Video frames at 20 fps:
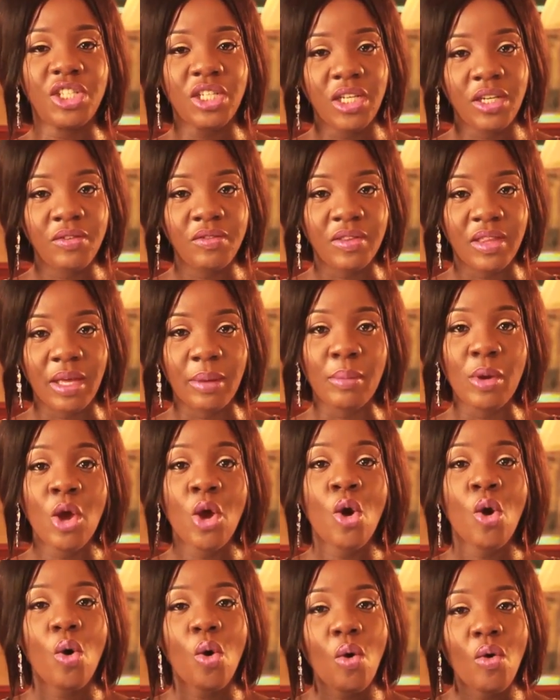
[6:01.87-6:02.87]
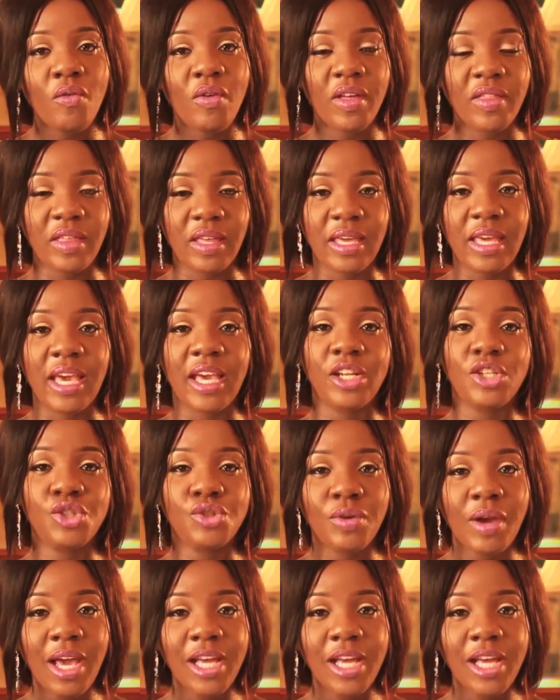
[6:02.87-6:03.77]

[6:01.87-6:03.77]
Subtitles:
achieved them over the year.